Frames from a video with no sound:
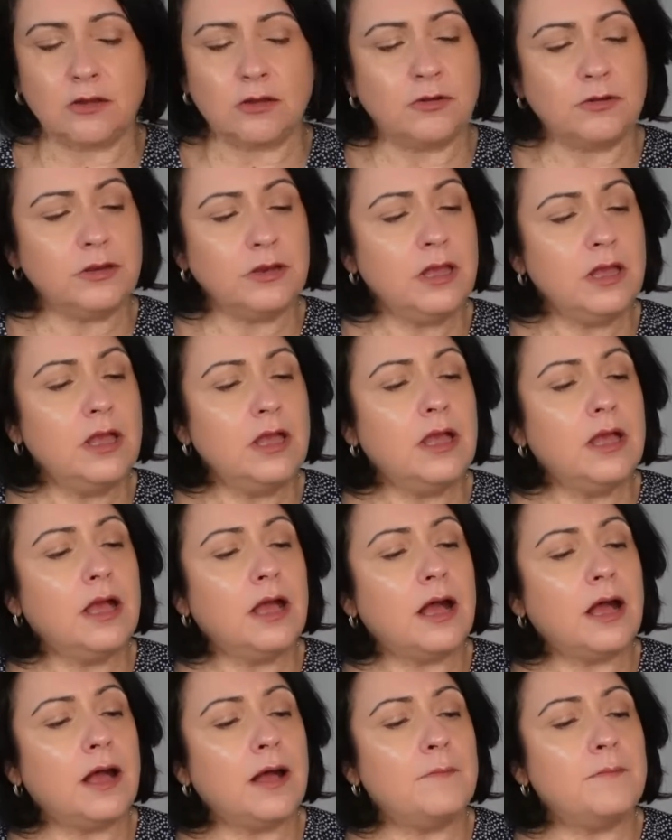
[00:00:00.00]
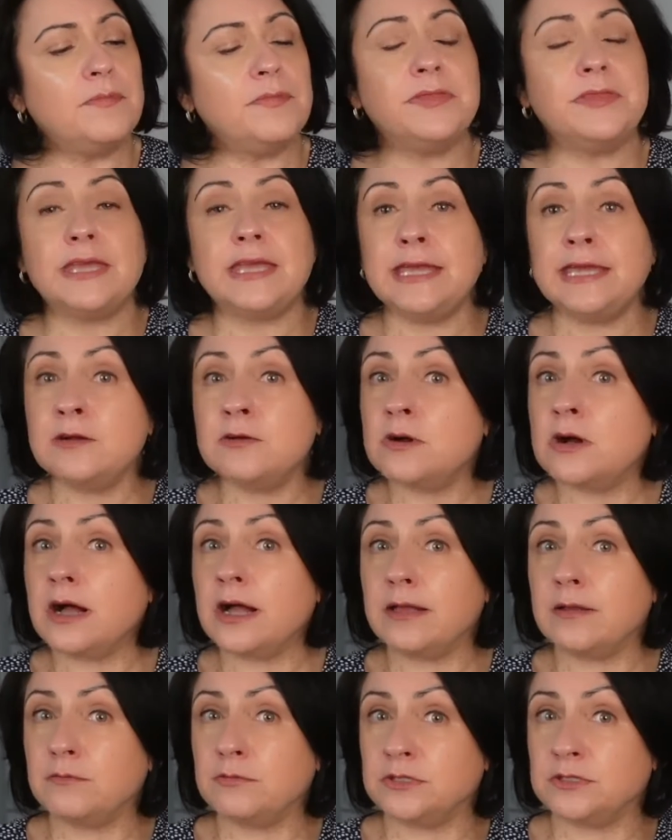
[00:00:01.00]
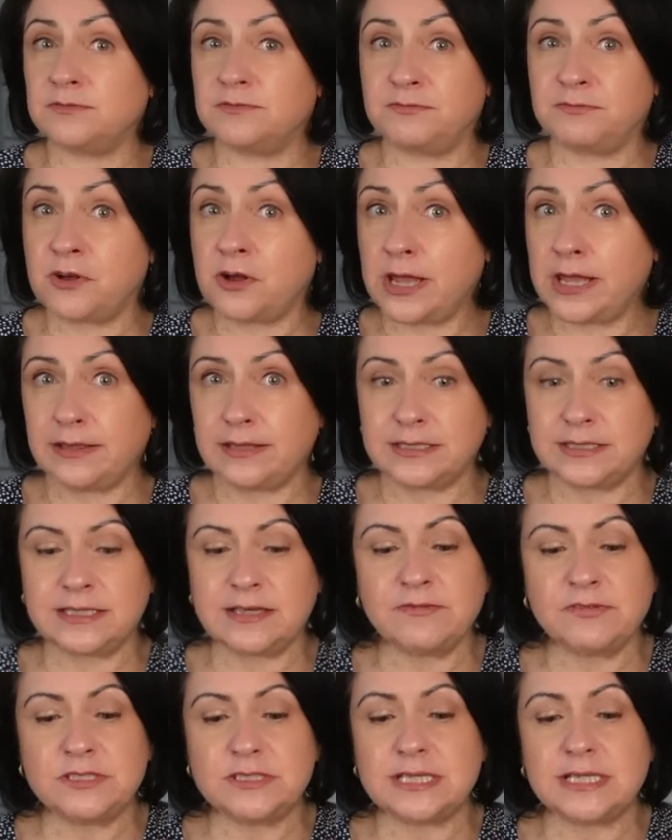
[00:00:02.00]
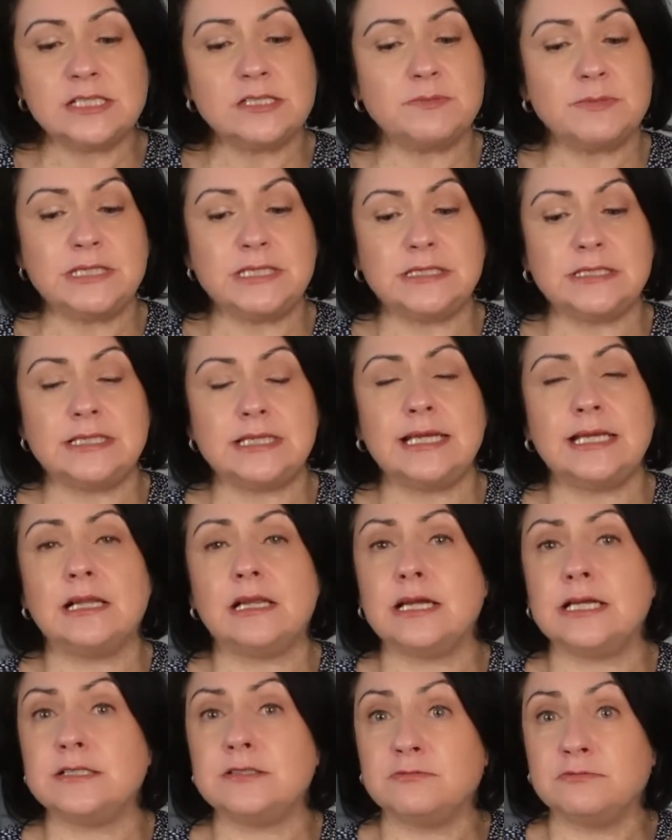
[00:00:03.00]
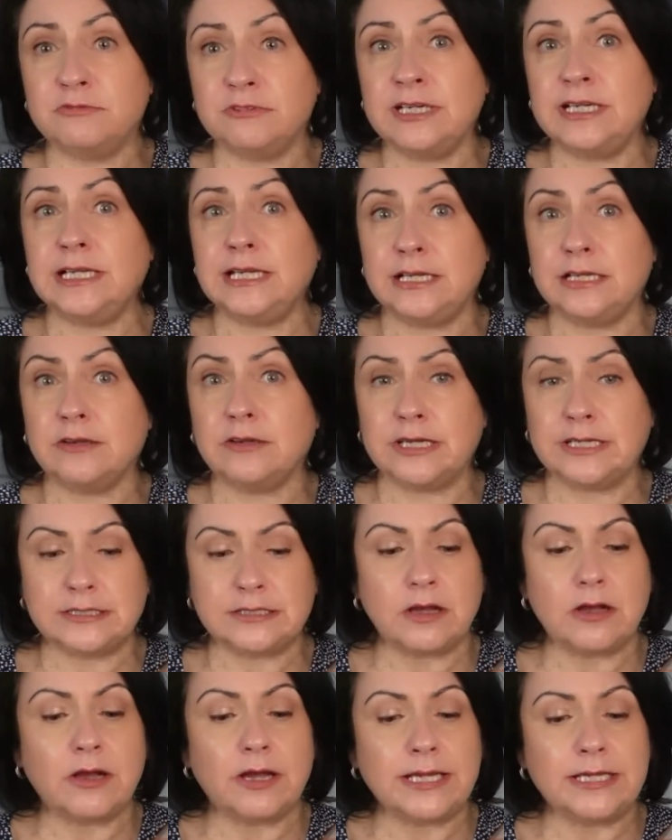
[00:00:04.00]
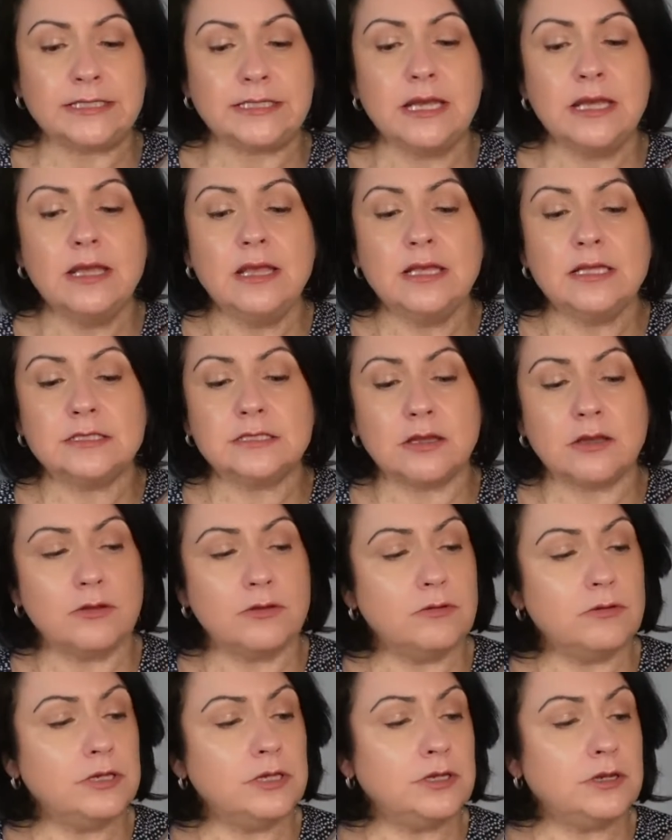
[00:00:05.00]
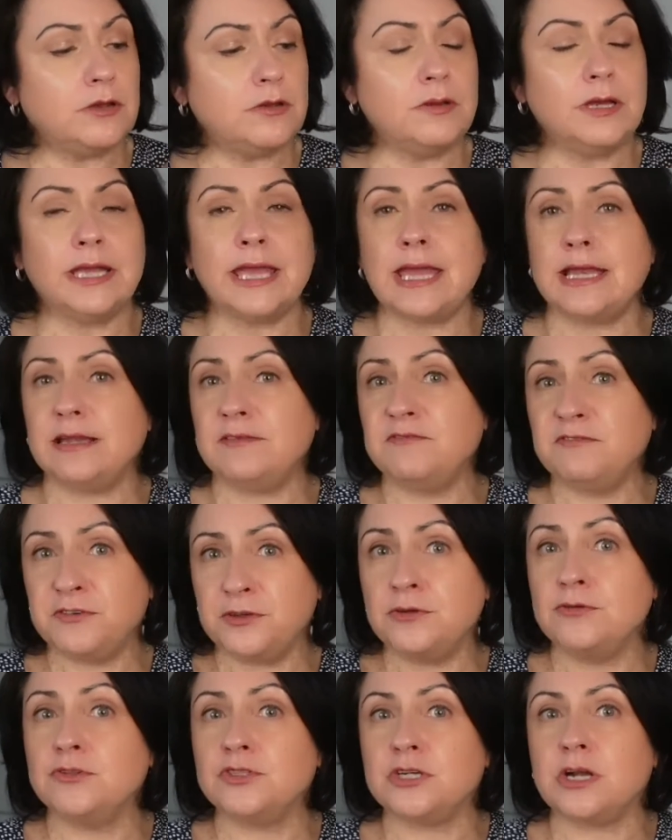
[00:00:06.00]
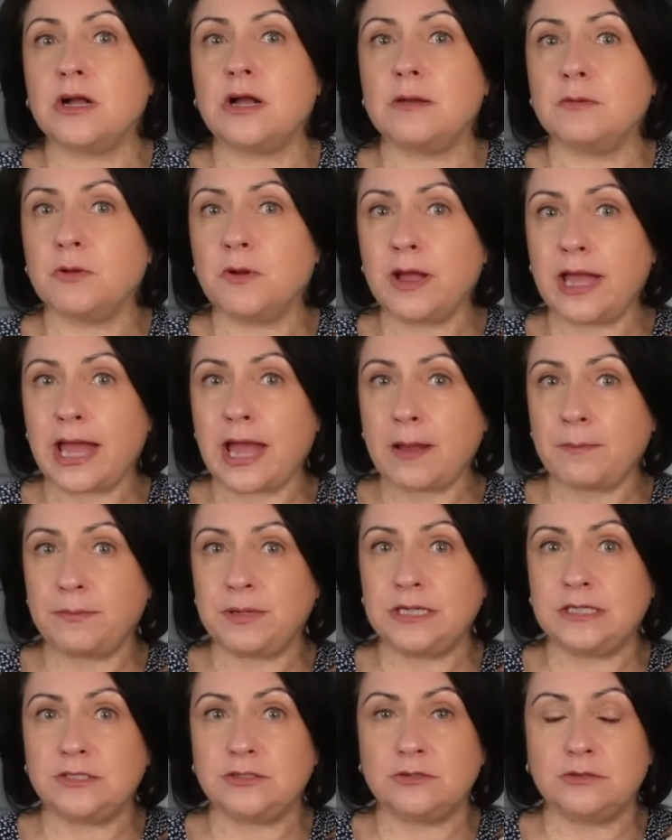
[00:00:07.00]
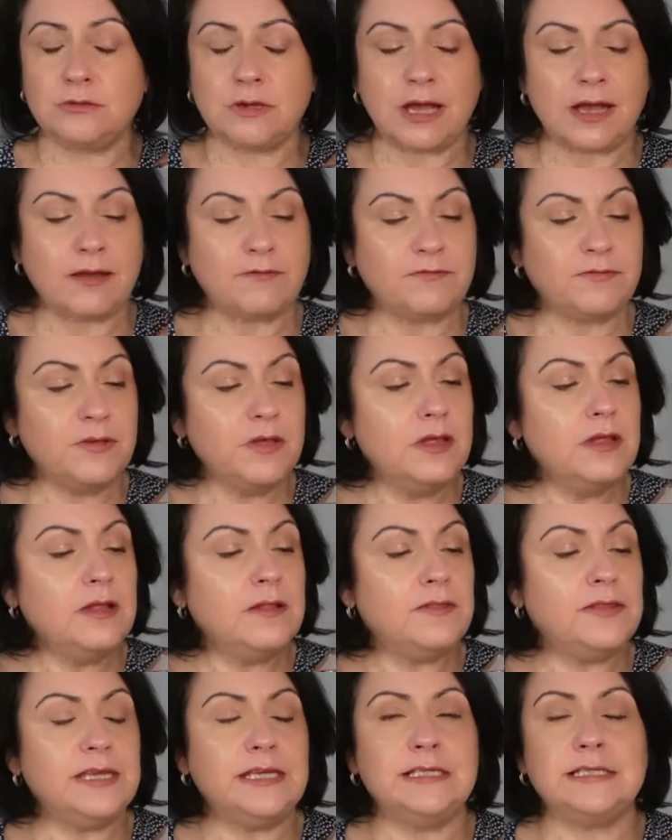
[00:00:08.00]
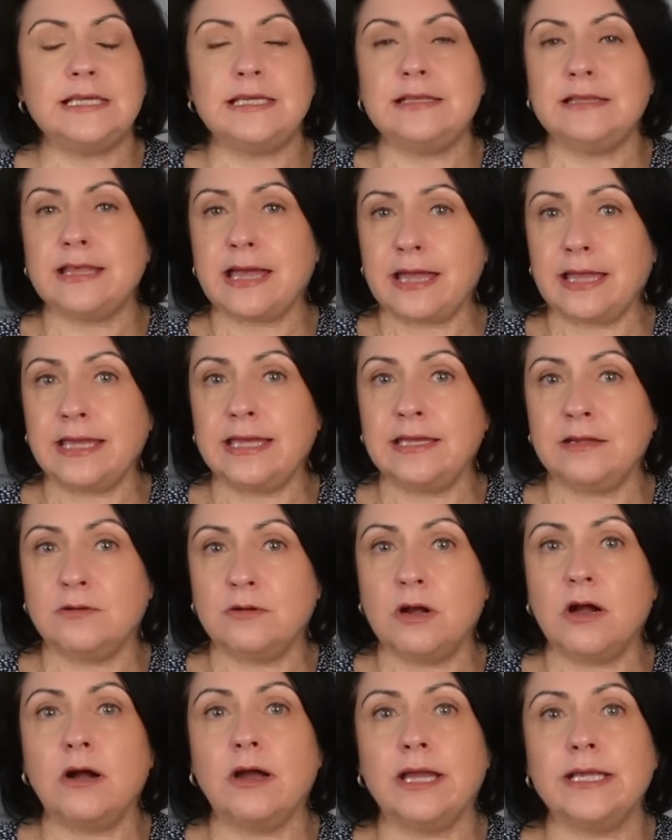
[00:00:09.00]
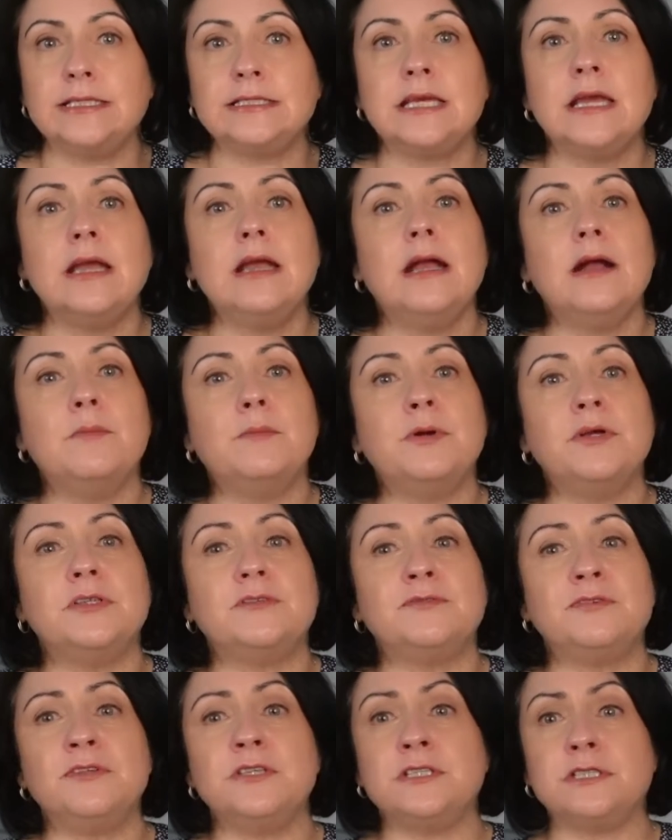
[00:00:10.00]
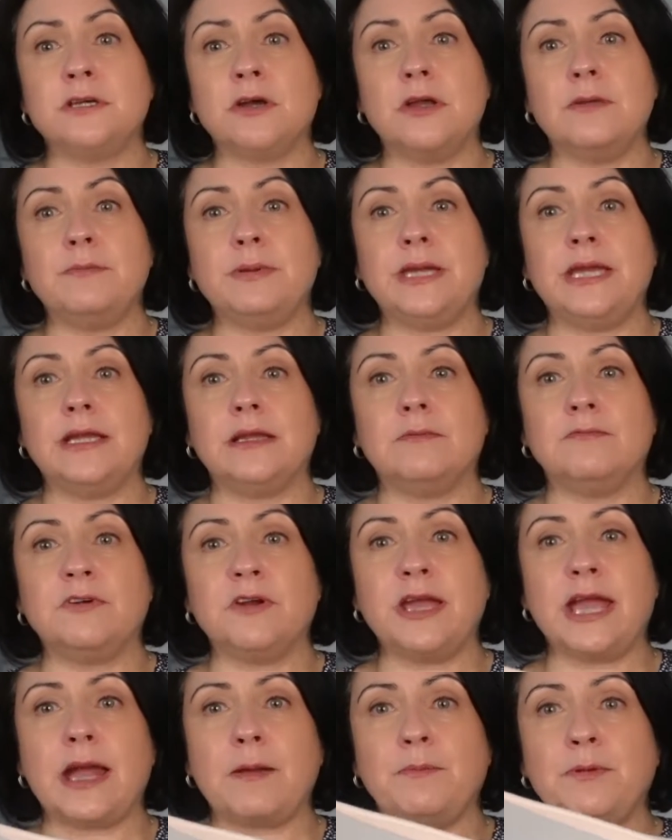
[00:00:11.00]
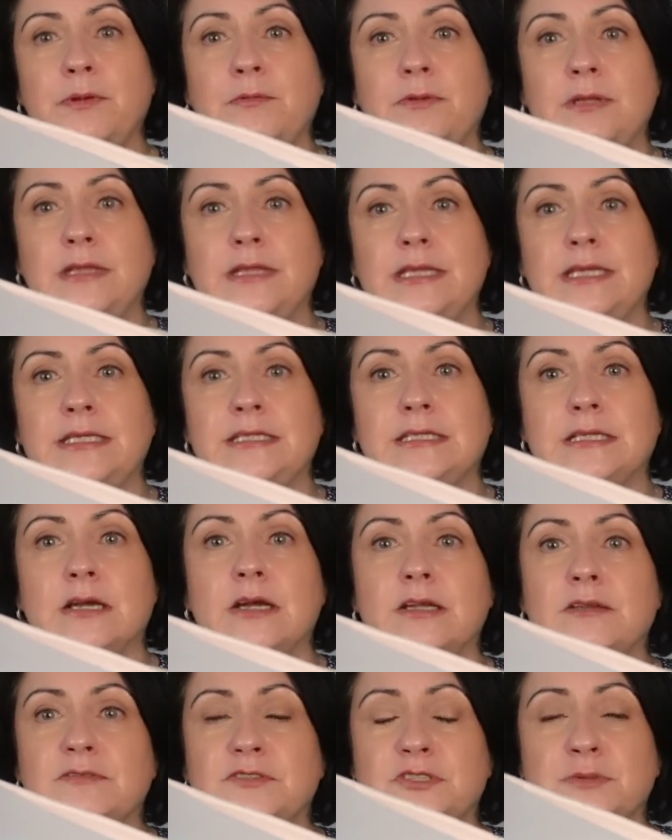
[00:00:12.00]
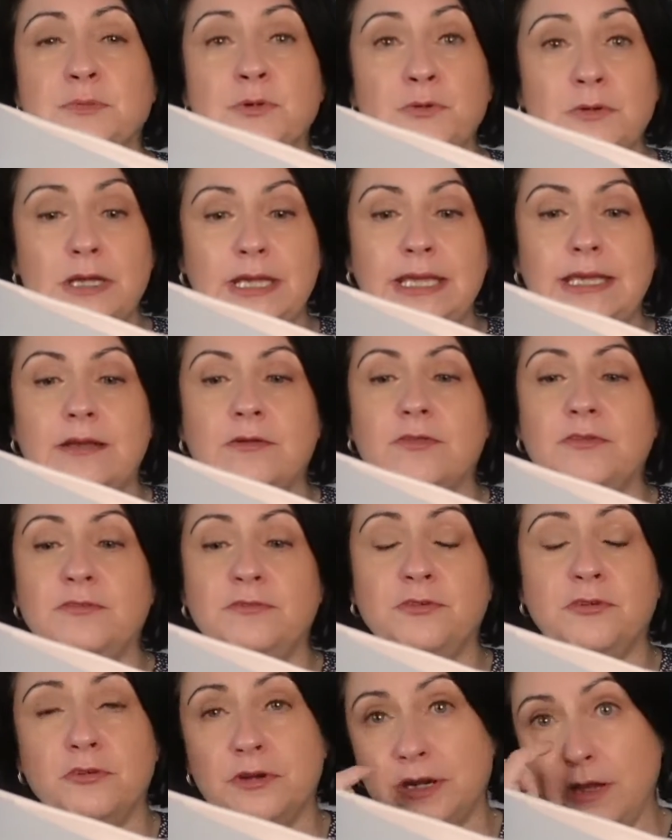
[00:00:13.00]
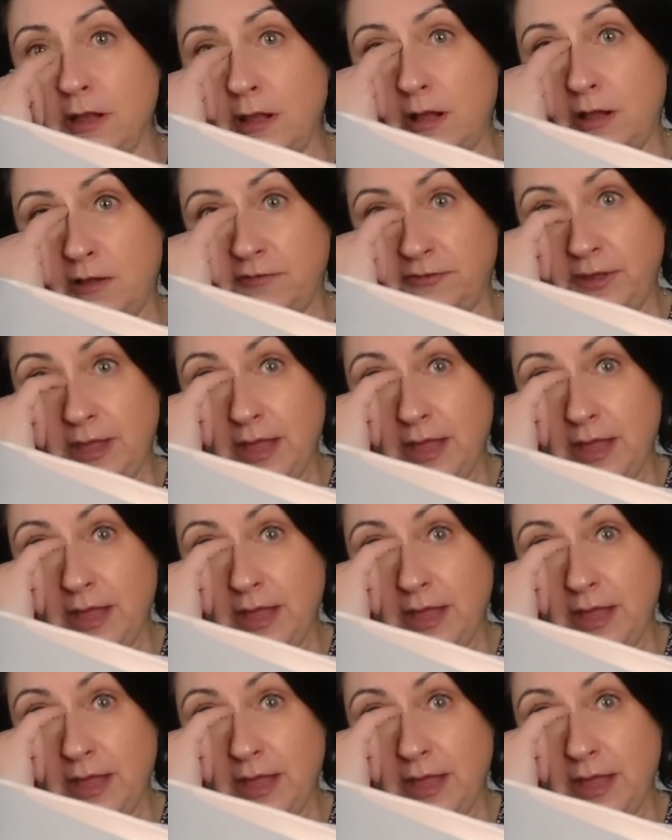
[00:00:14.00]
on. The heel height was fine. The 7 centimeters heel height is a really nice height. So, you know, again, in future, I'm quite happy to have these in that heel height. But for the time being, I'm very happy with this kind of smaller heel, the 4.5.